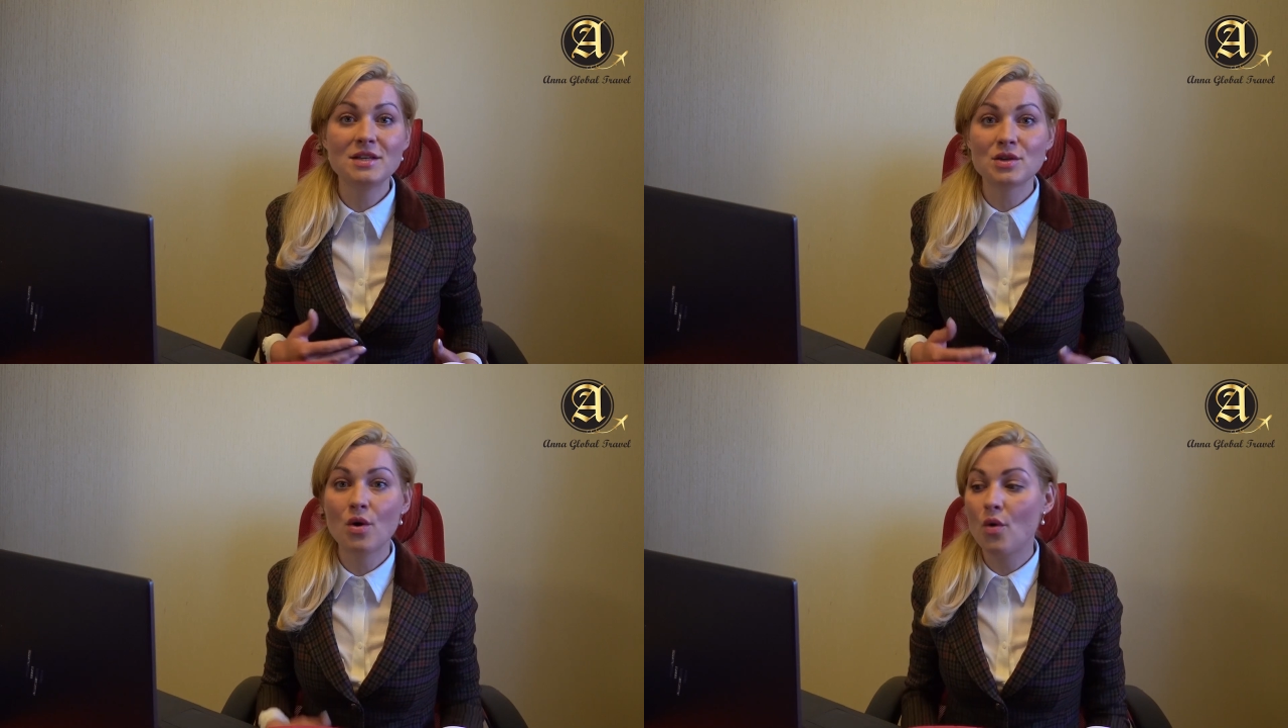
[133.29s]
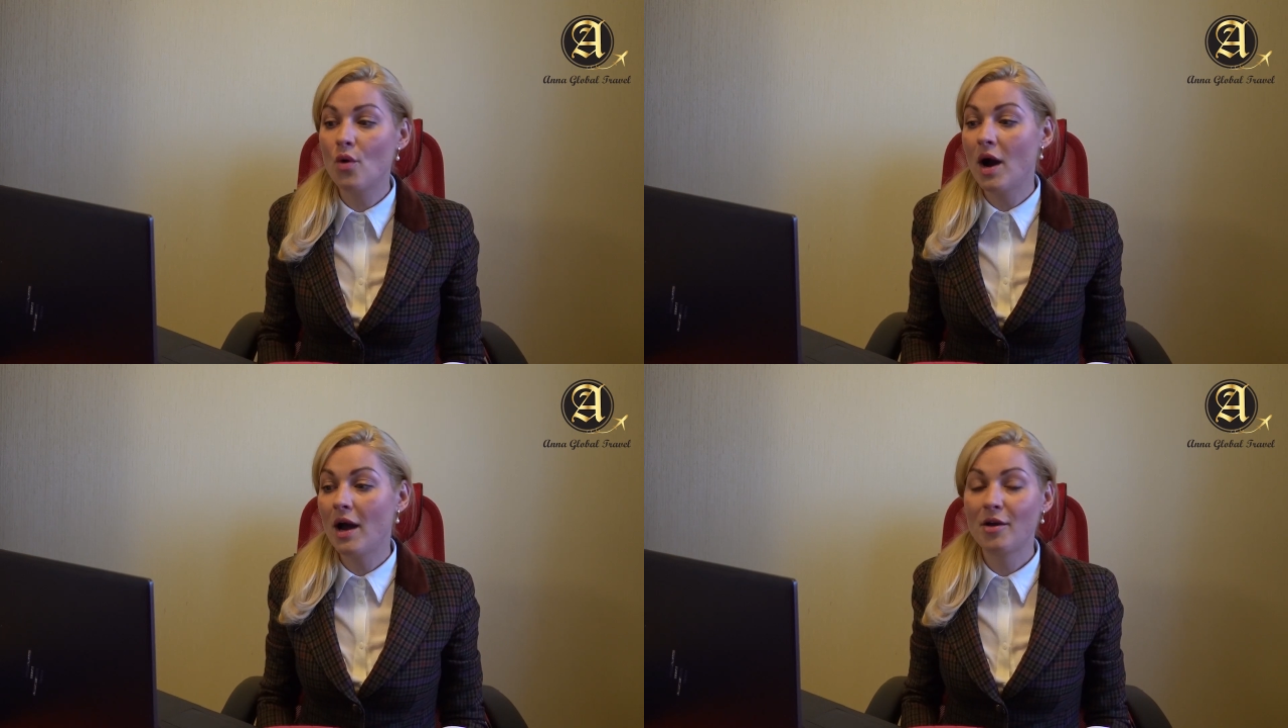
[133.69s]

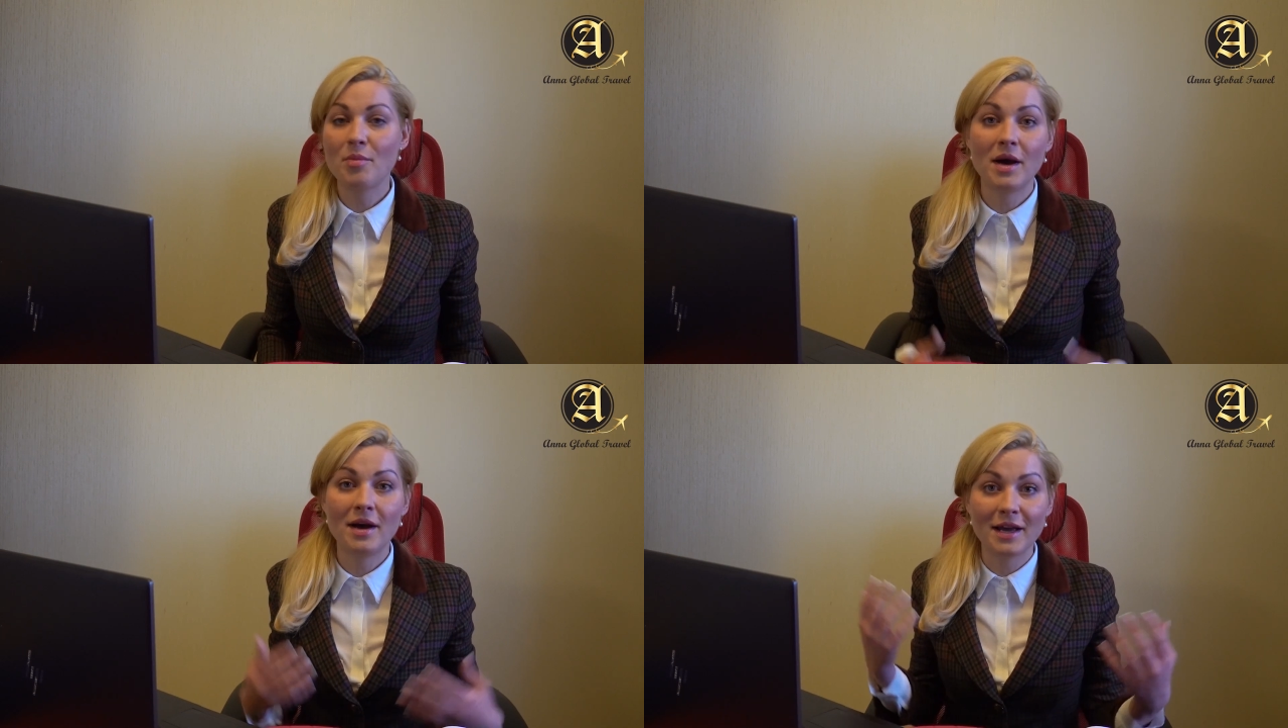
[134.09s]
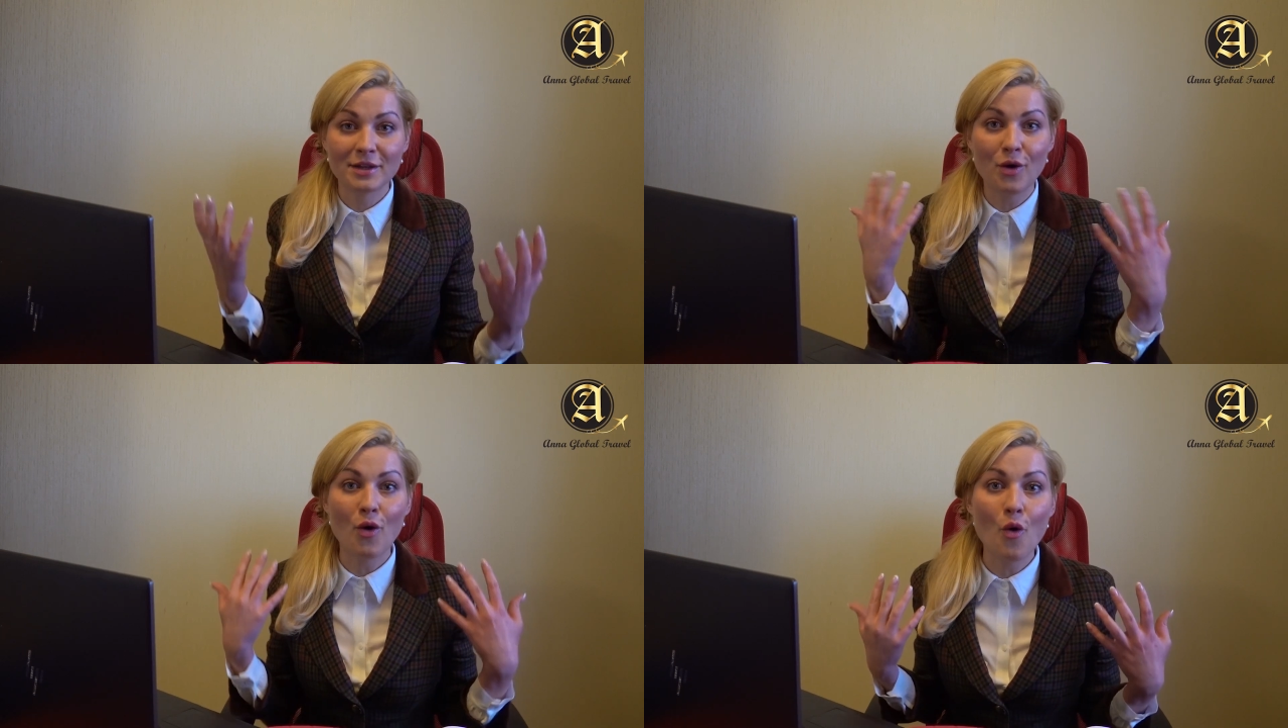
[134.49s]
So I'm
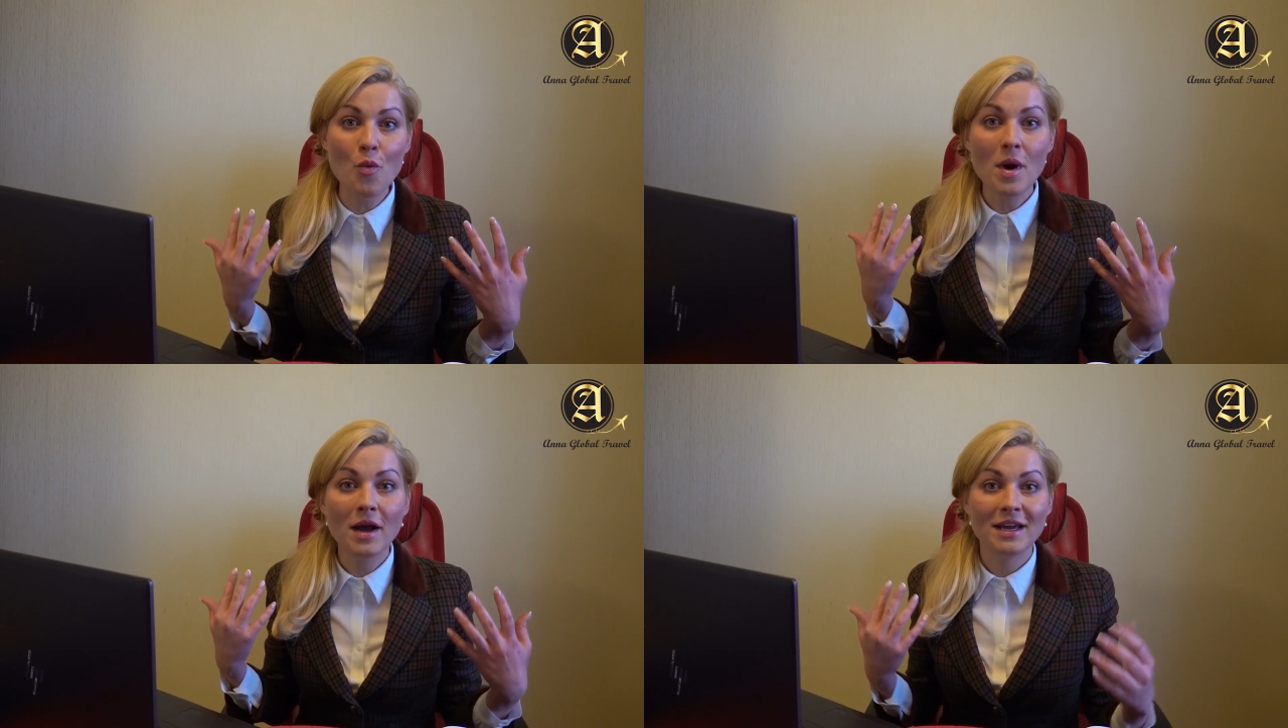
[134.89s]
at home.